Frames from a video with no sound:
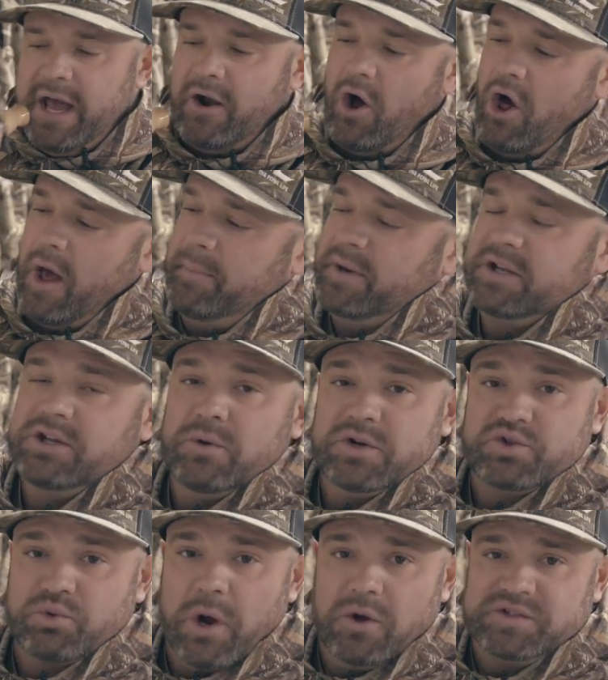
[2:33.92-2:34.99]
all I'm gonna do
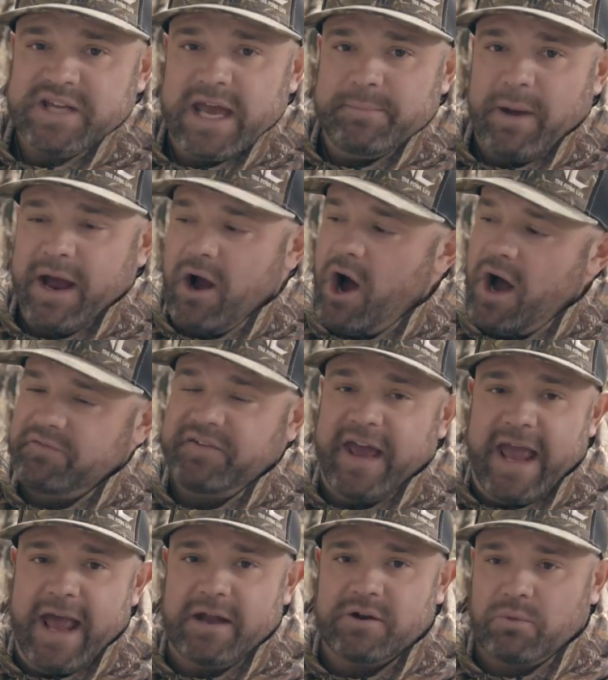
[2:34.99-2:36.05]
is rotate my
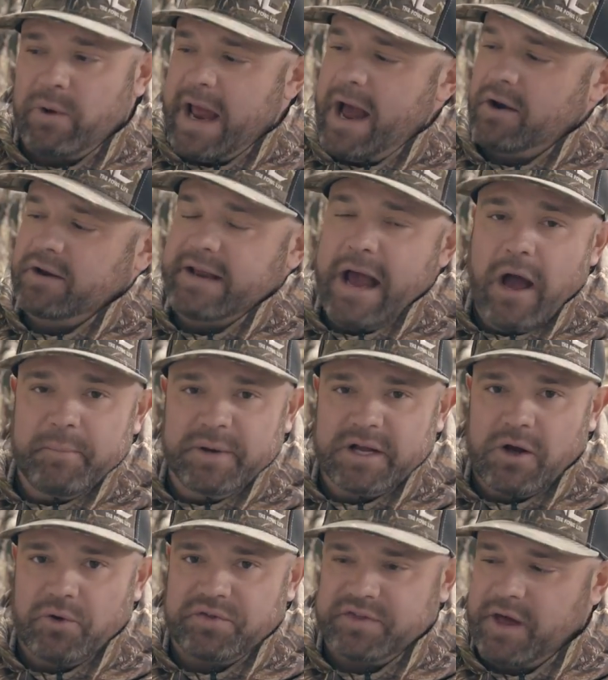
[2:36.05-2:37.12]
offhand around, and now I'm gonna
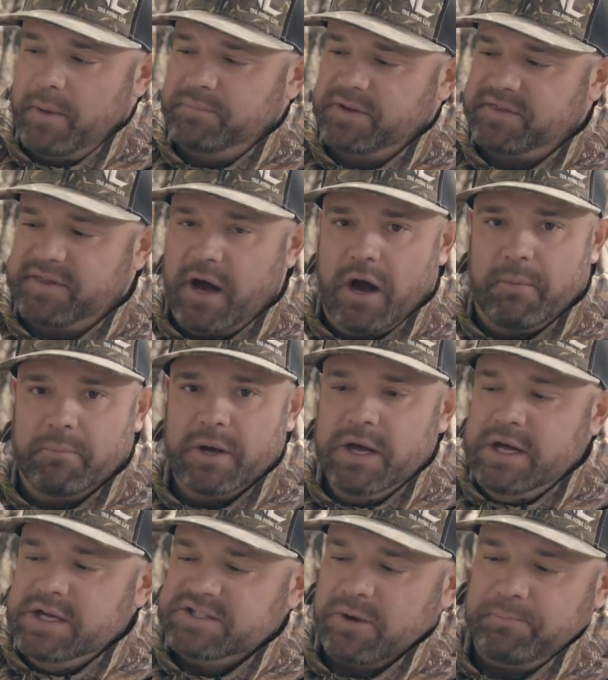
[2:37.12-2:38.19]
go thumb to thumb.
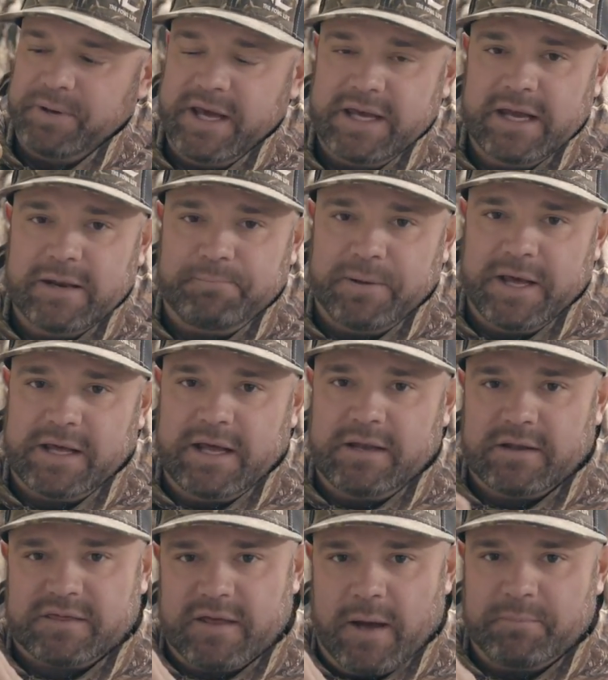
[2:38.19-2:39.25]
So pinky to pinky
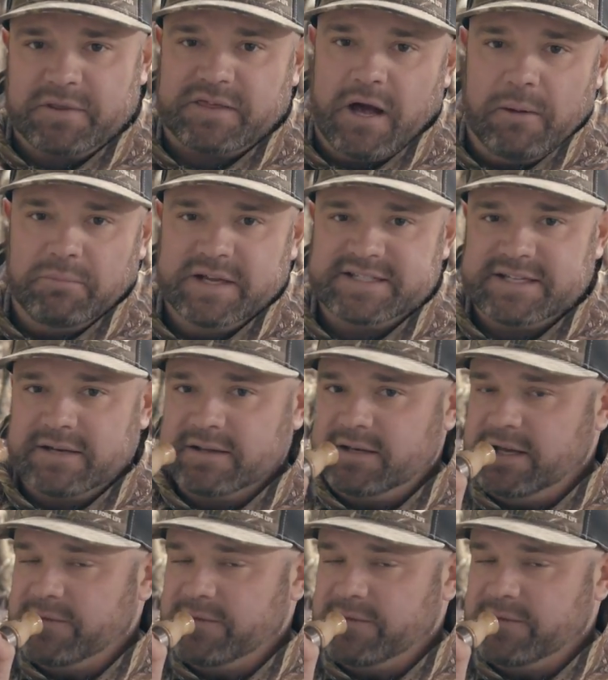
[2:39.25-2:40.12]
to thumb to thumb. Listen to the